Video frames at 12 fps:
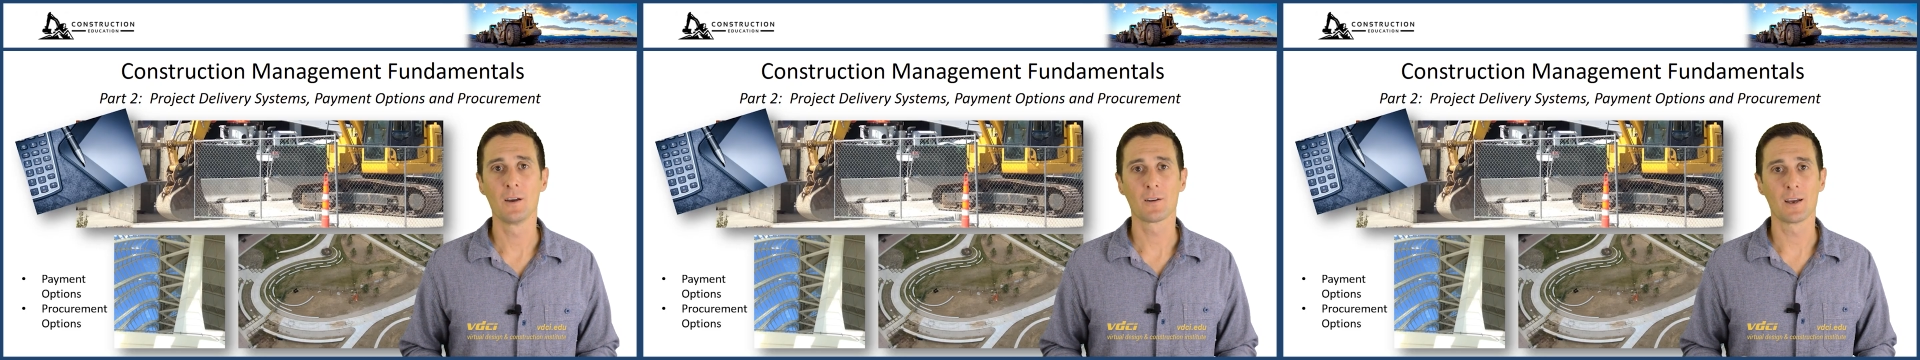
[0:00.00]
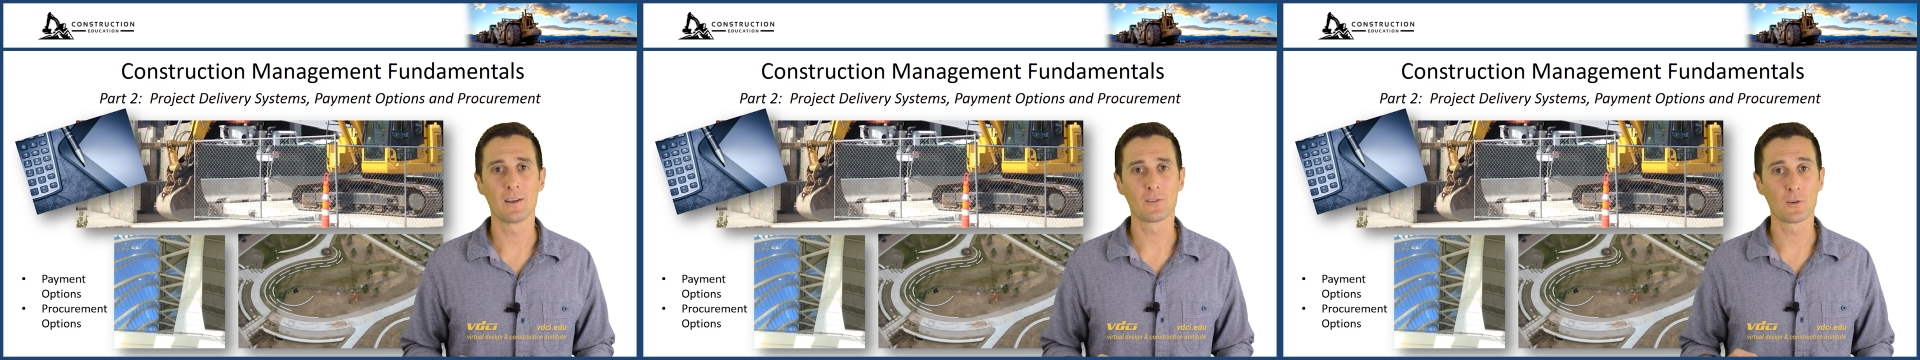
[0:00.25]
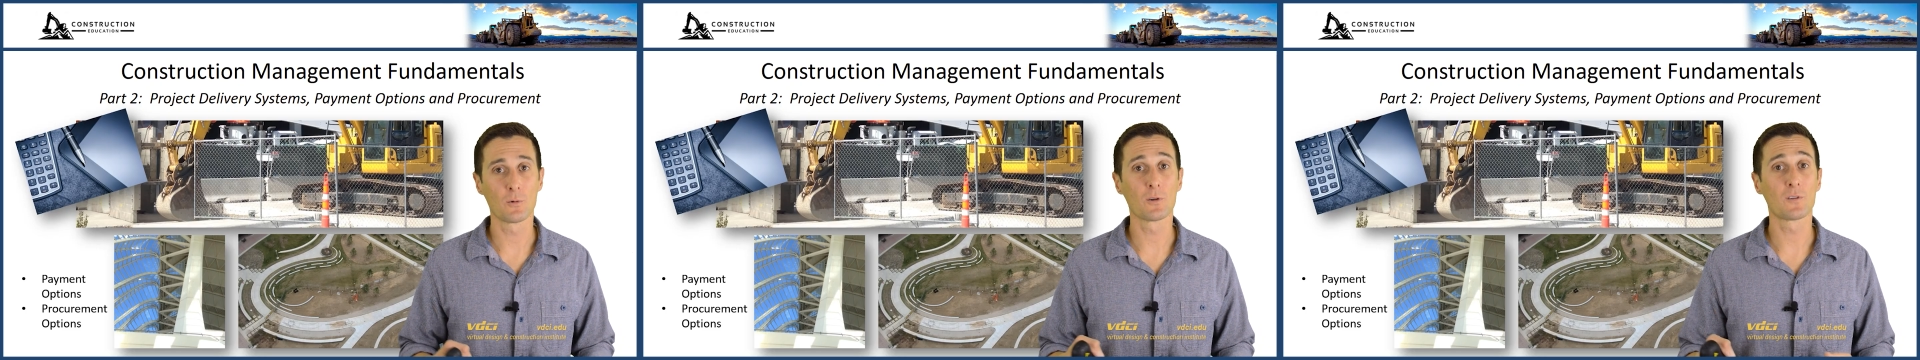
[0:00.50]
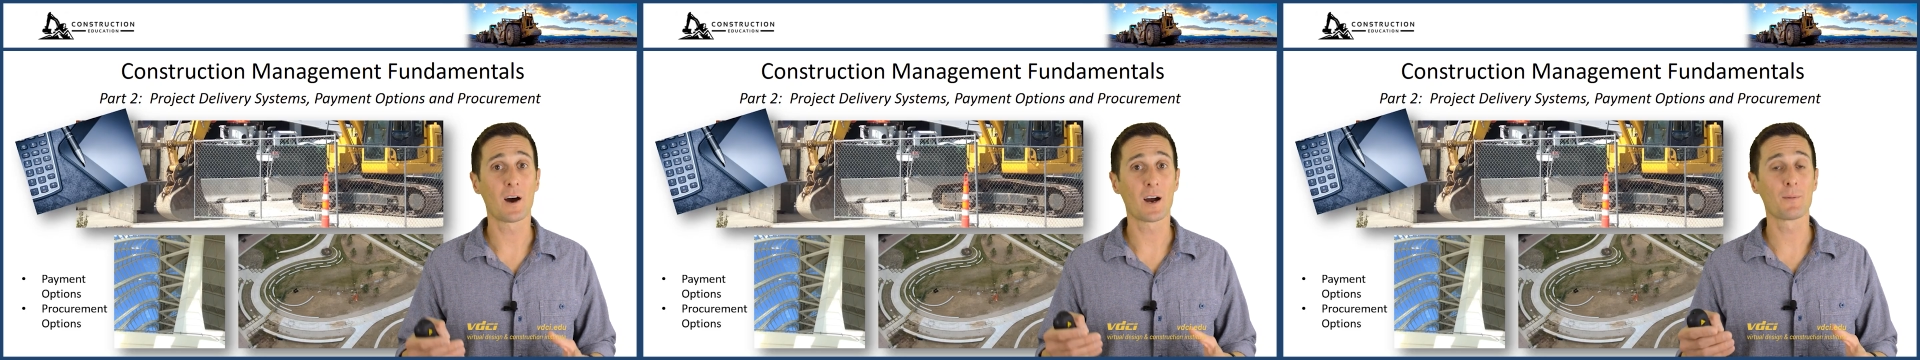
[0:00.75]
Okay, so we'll
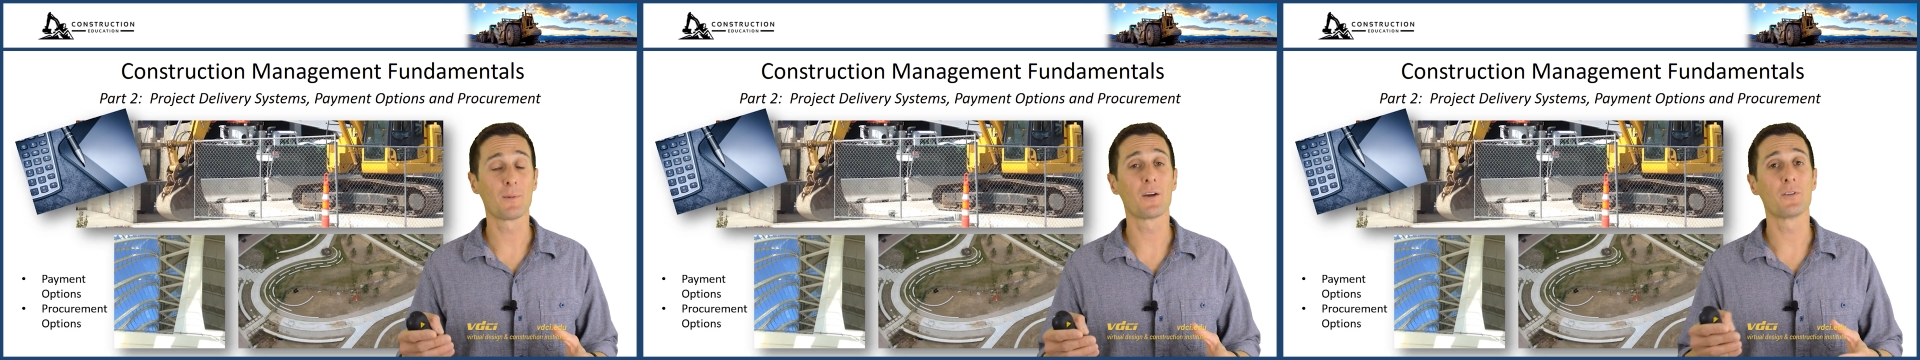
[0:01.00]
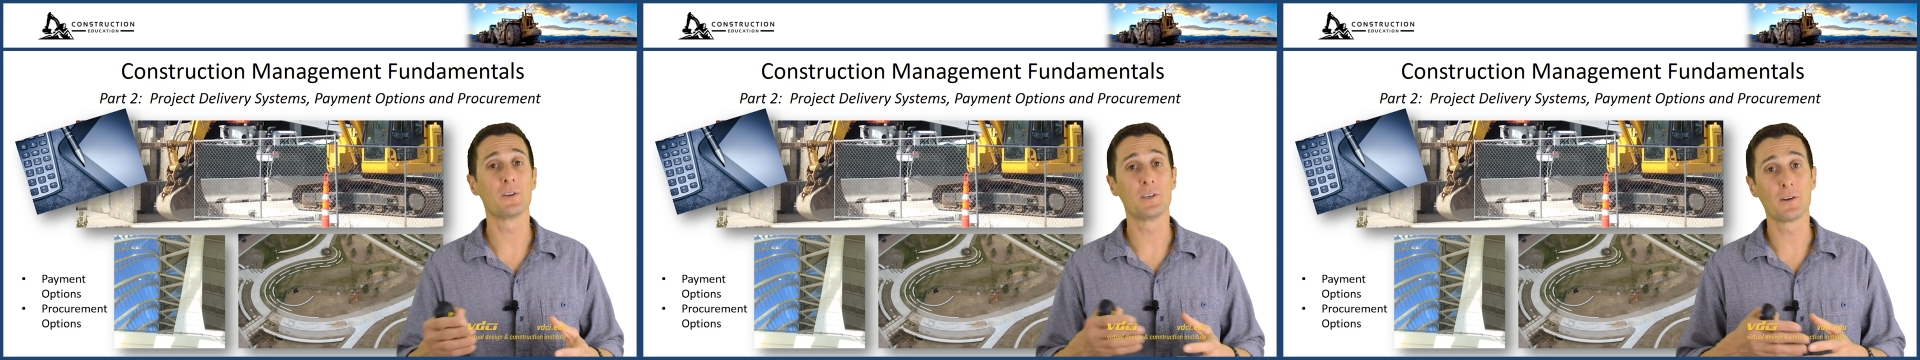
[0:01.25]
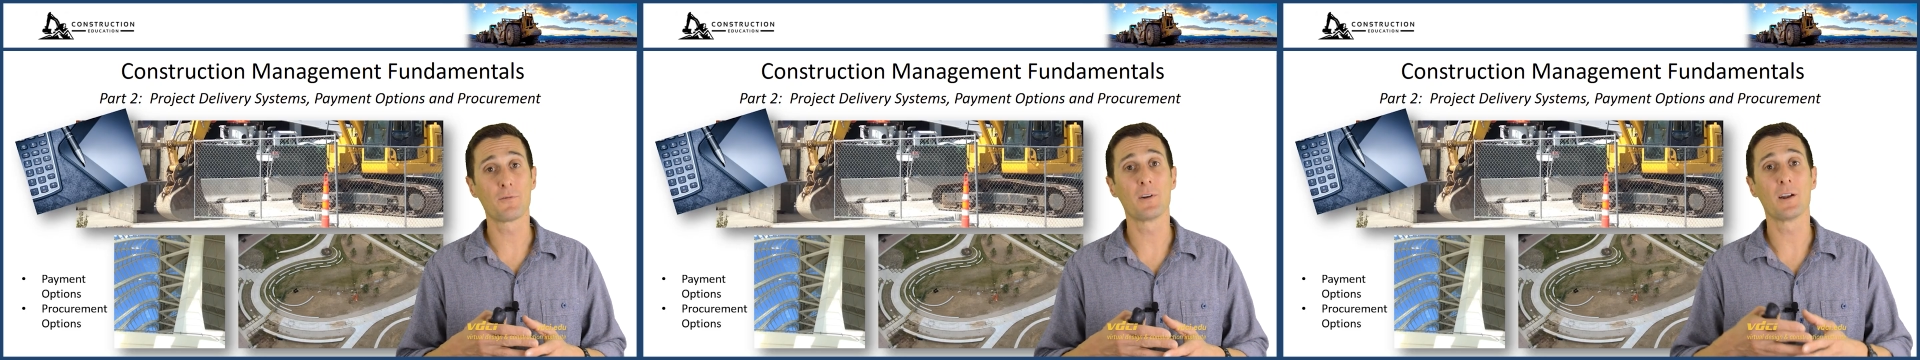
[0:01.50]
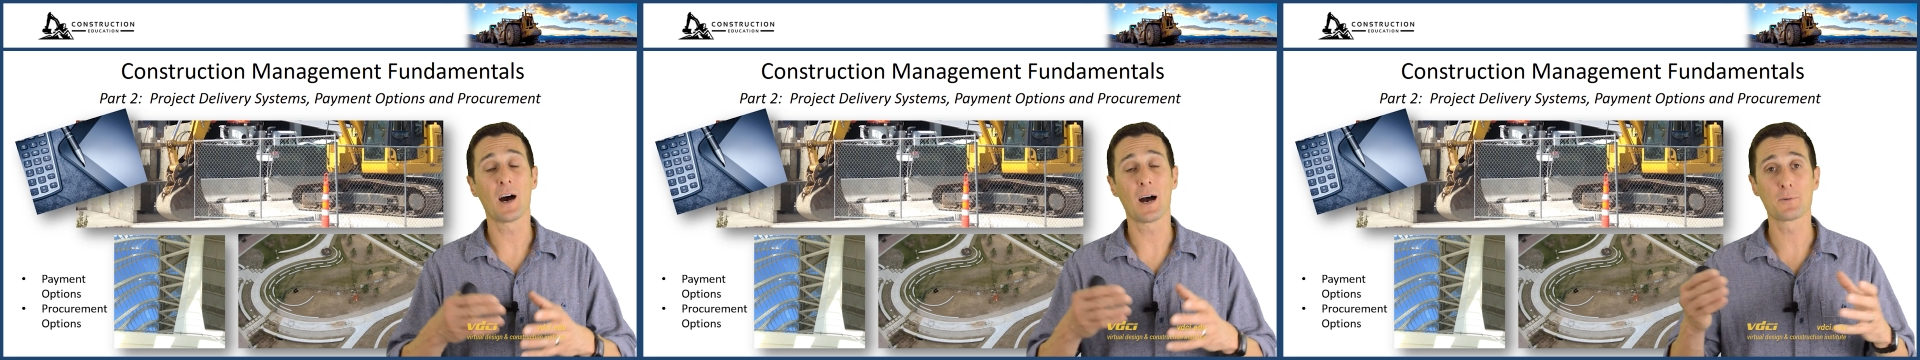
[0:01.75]
talk about the
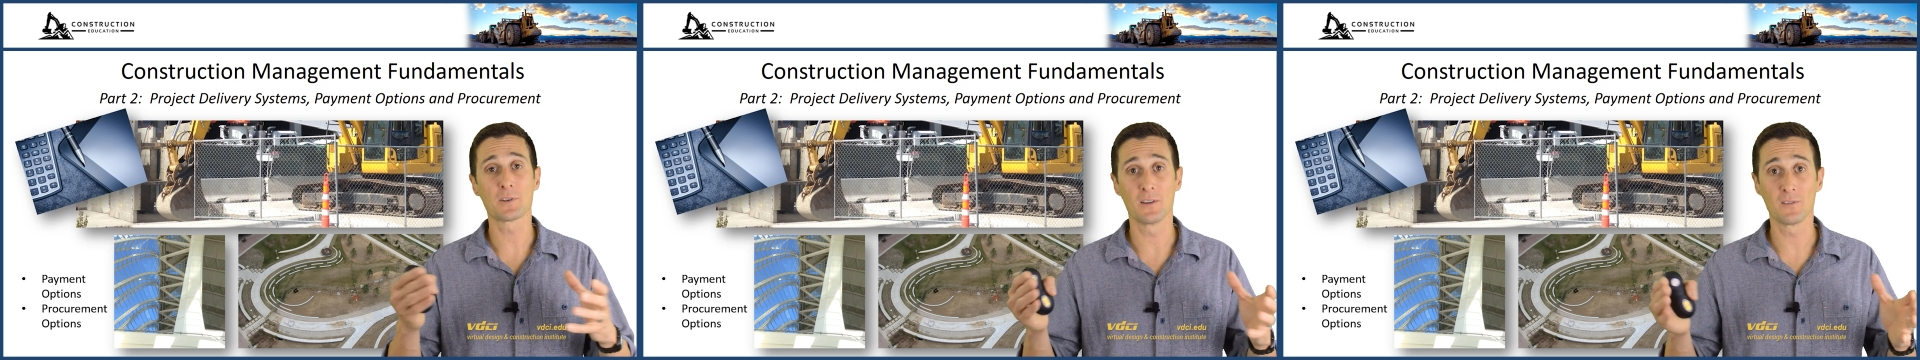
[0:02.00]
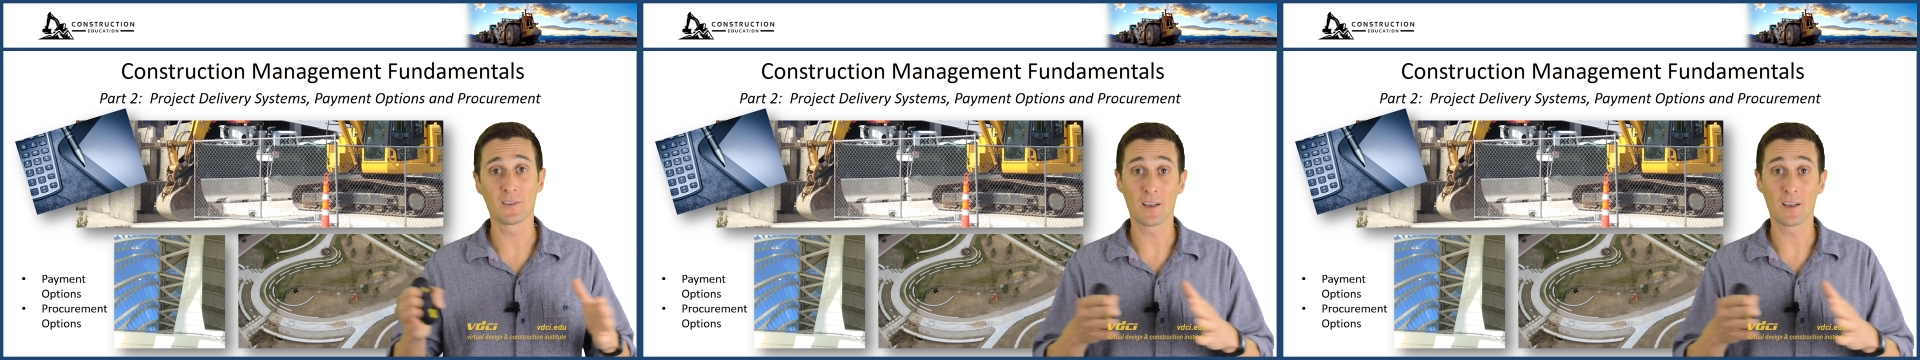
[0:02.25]
different options